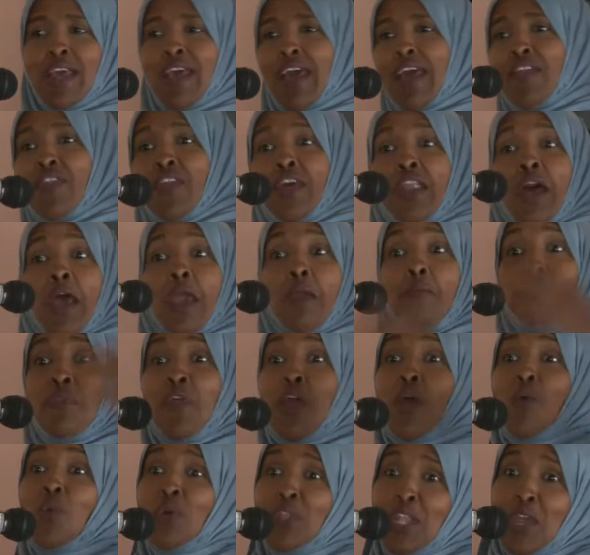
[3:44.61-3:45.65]
And then I am
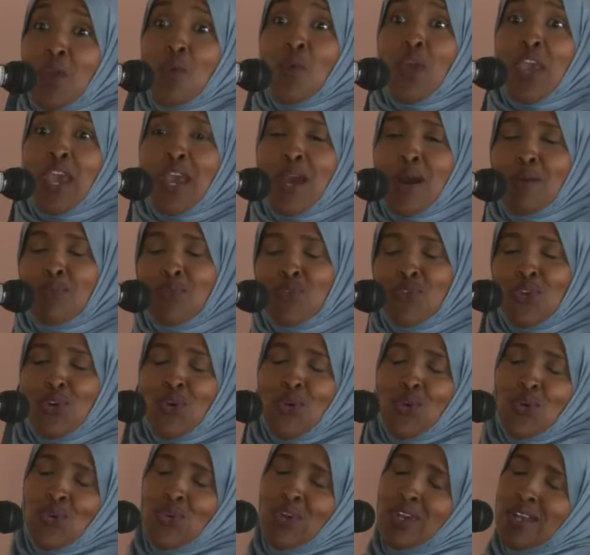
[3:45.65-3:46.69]
there when they wake up.
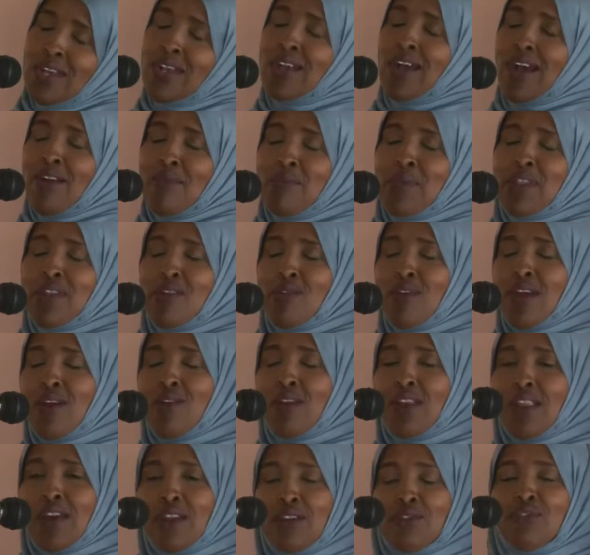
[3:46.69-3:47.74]
So I've been around
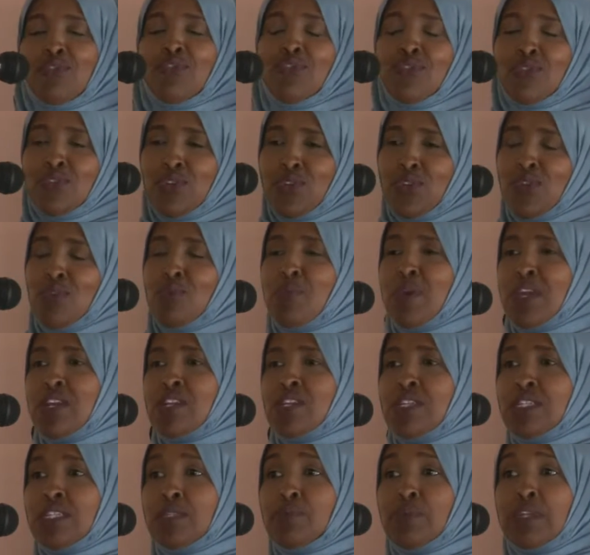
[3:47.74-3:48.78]
a lot of,
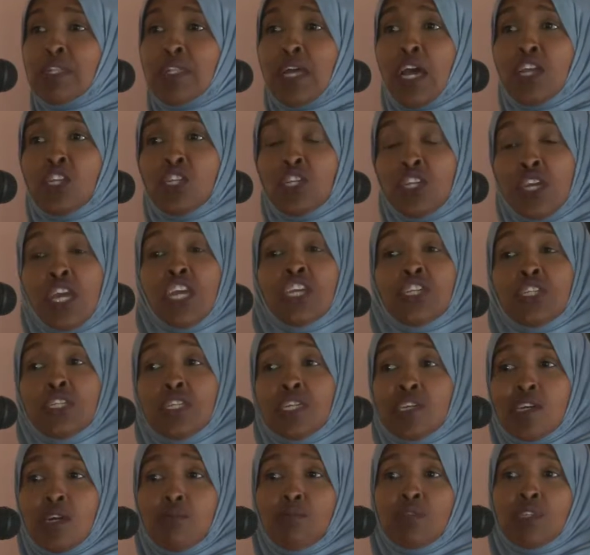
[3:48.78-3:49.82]
patients, but the
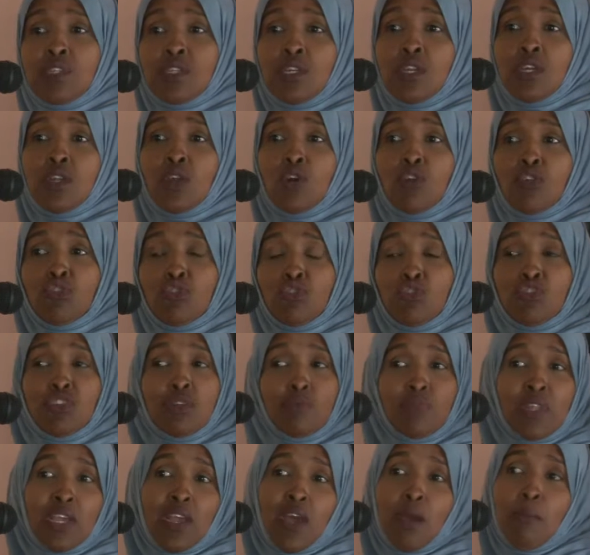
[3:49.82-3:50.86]
education comes in also
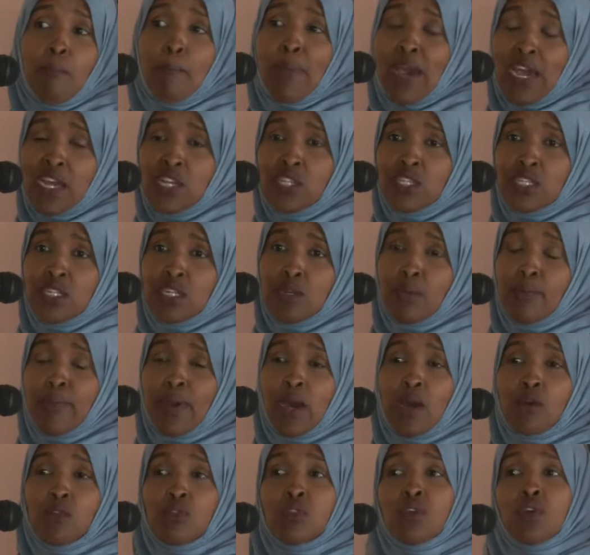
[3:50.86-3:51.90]
something I'm passionate
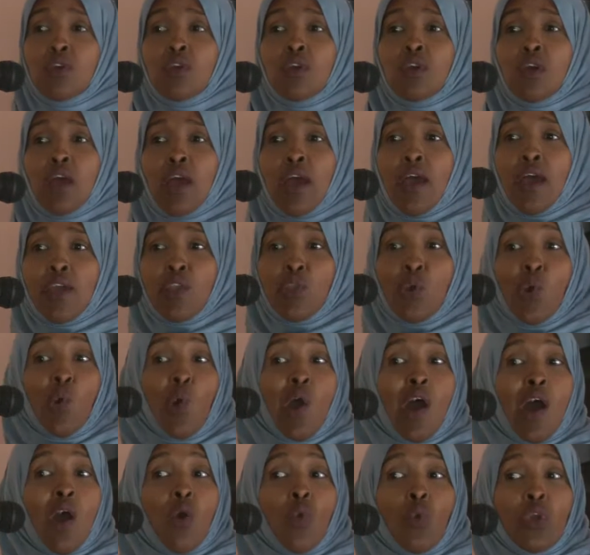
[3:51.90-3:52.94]
about. I know
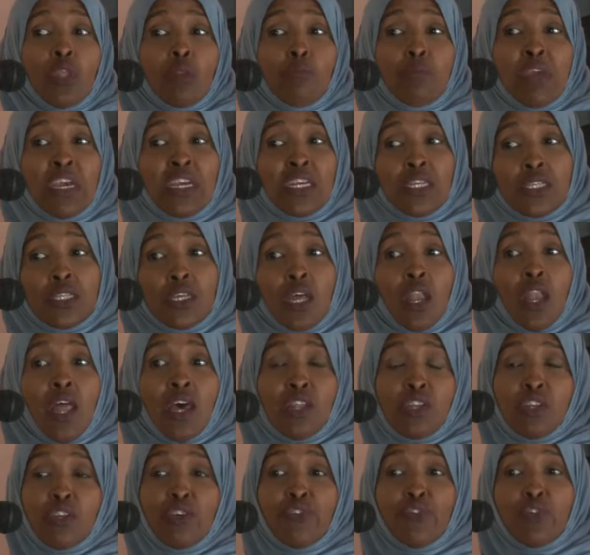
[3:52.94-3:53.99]
how it makes a
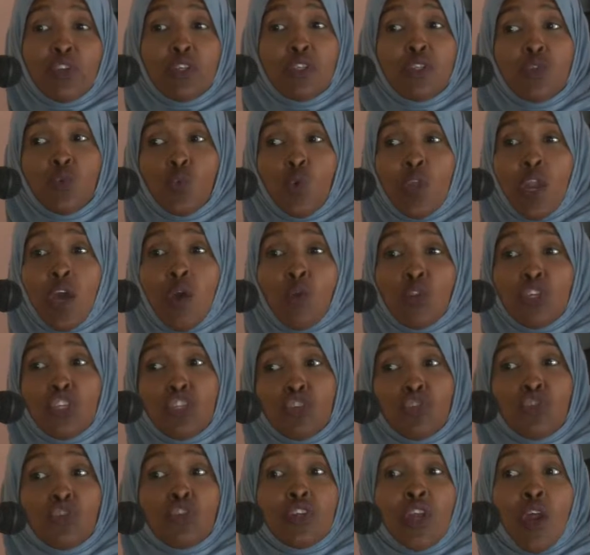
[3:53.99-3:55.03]
lot different when our
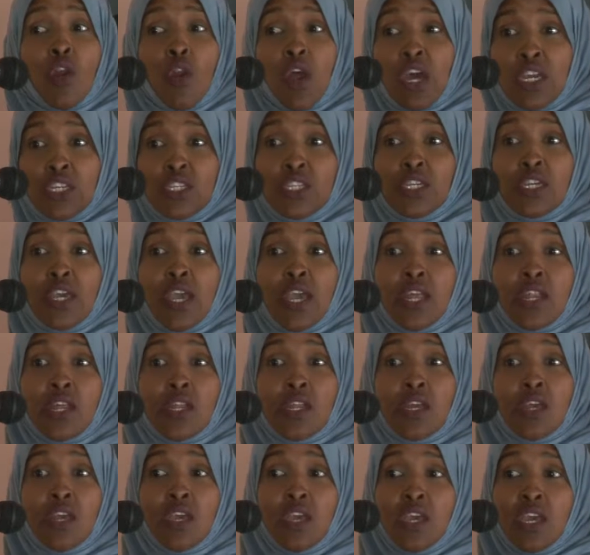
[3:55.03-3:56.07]
children are
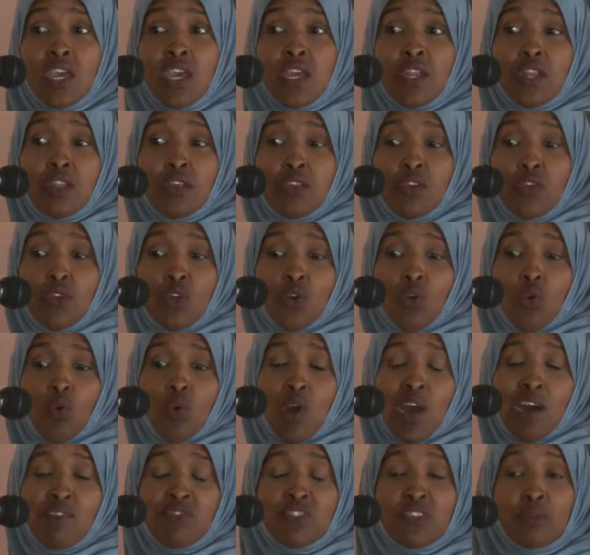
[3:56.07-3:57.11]
educated. It,
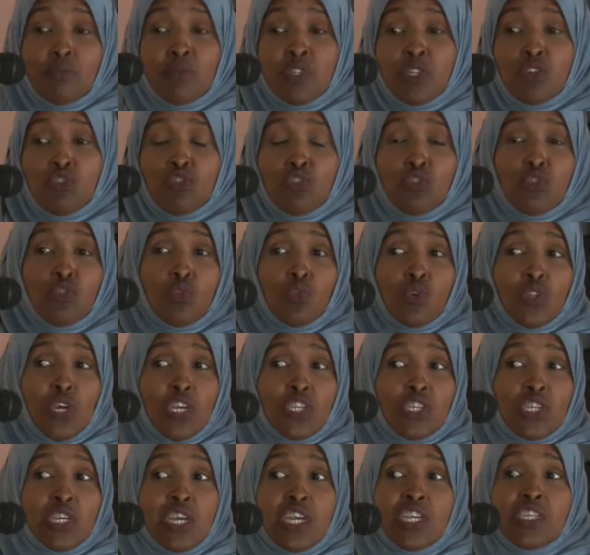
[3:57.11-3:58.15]
have something to do with
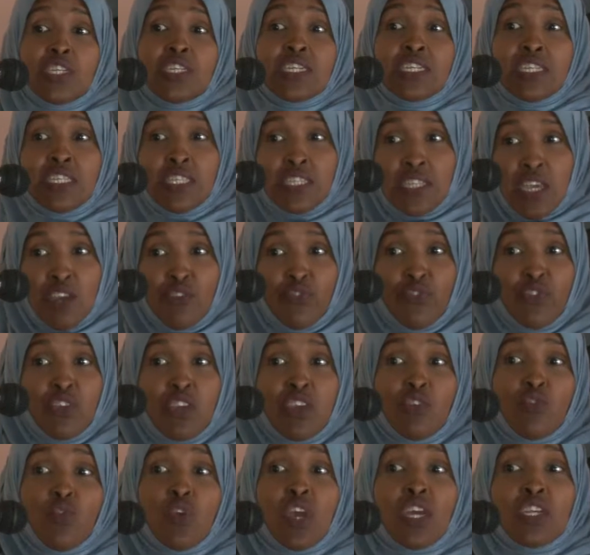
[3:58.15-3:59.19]
education and
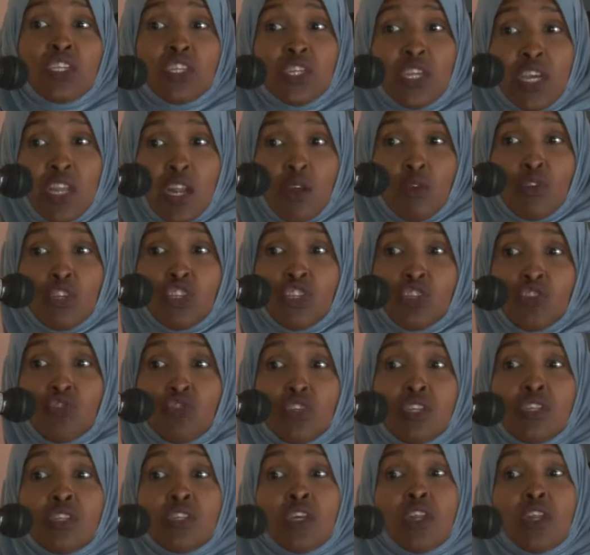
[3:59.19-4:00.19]
safety. If we educate our children,